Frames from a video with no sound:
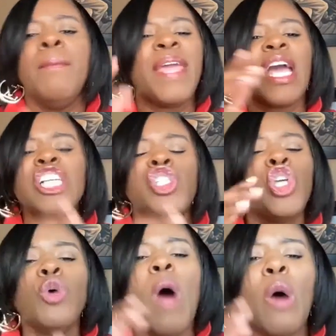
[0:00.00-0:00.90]
because
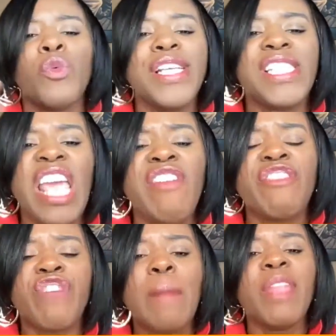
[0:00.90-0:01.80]
you won't receive
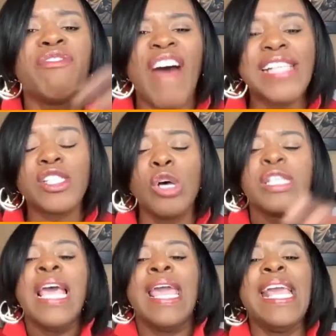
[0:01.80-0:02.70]
it from the vessels
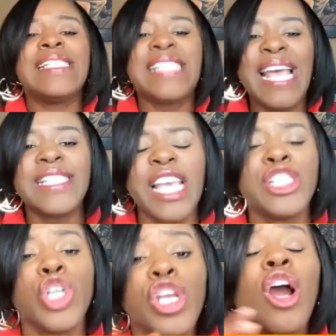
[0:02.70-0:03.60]
he sends
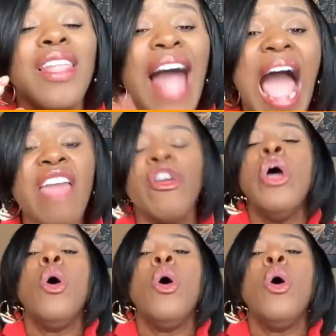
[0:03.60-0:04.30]
into your life.